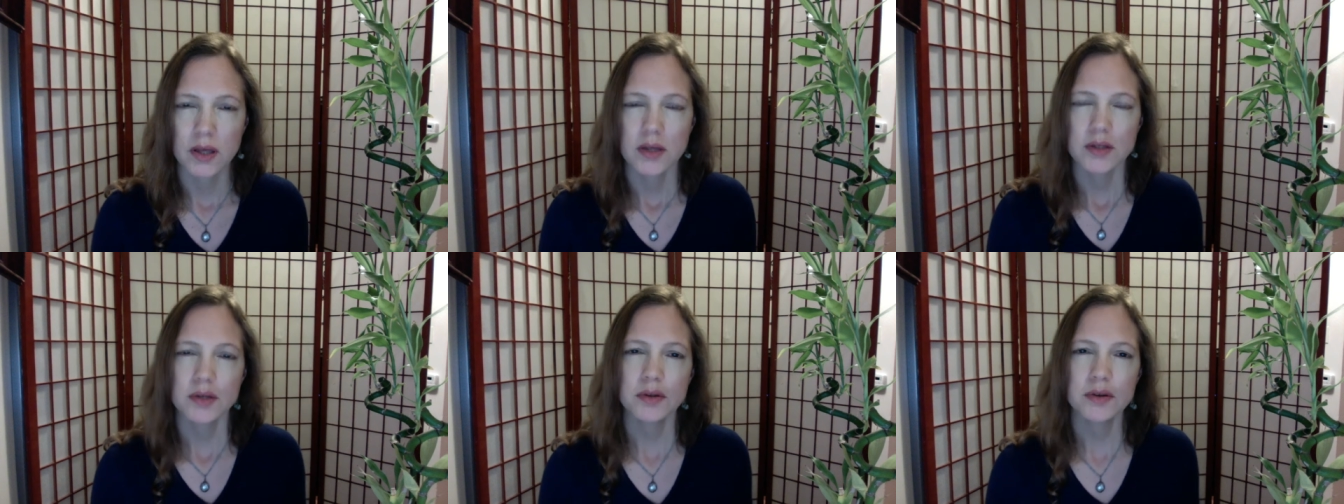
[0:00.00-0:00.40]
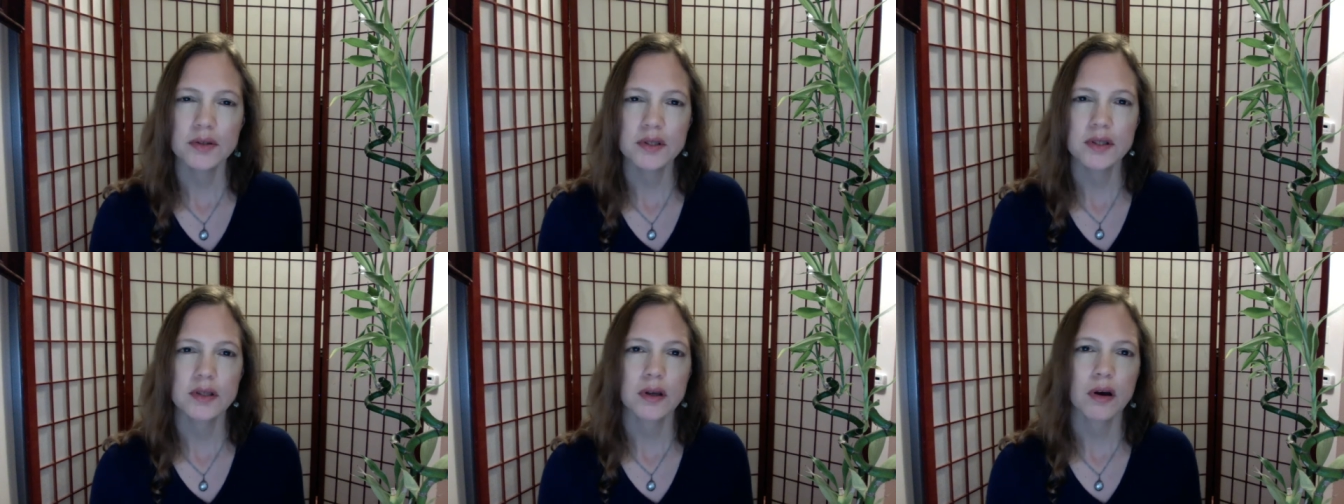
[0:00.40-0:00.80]
So there's
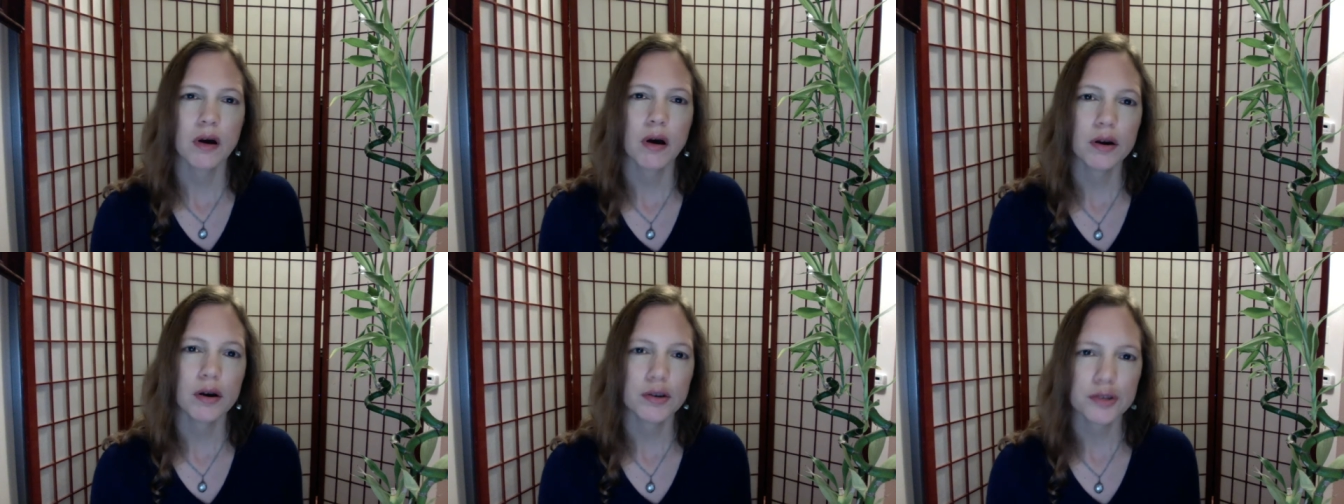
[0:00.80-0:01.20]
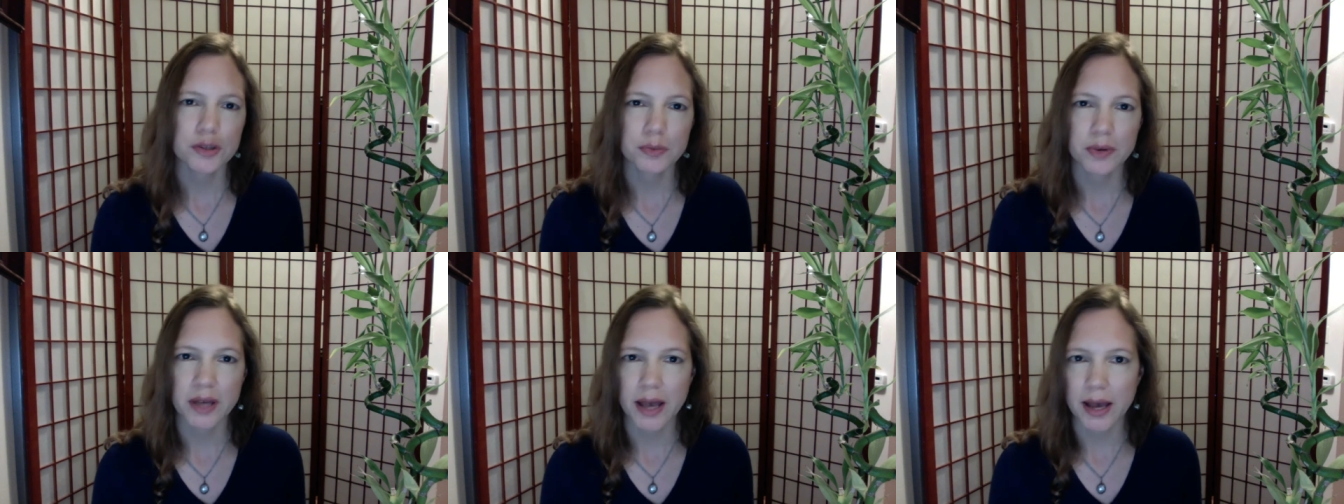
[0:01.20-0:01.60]
this harsh
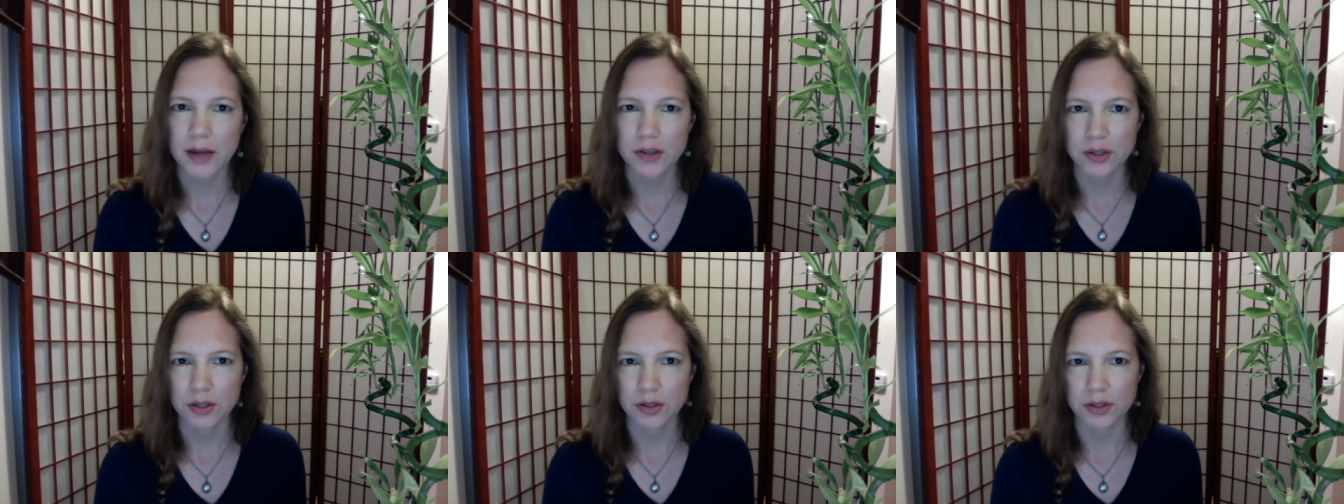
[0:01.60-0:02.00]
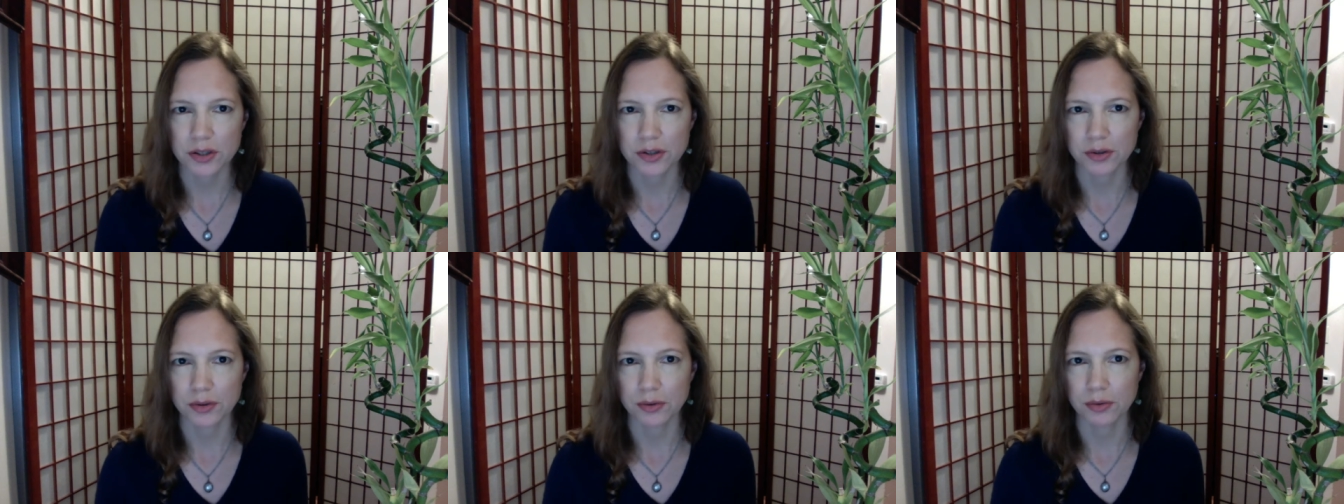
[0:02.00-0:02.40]
reaction
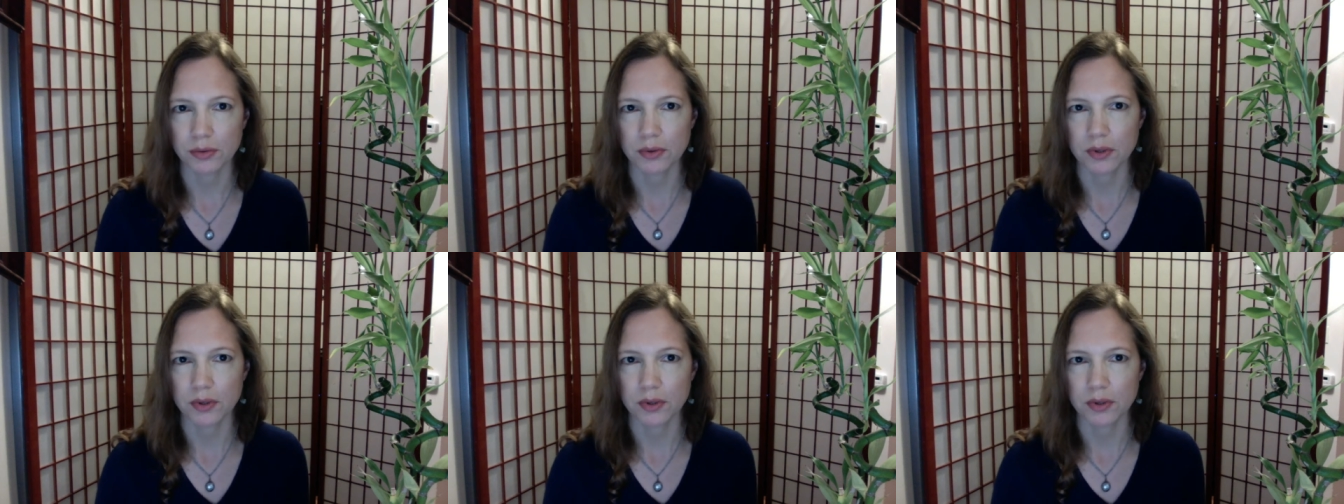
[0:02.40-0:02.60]
to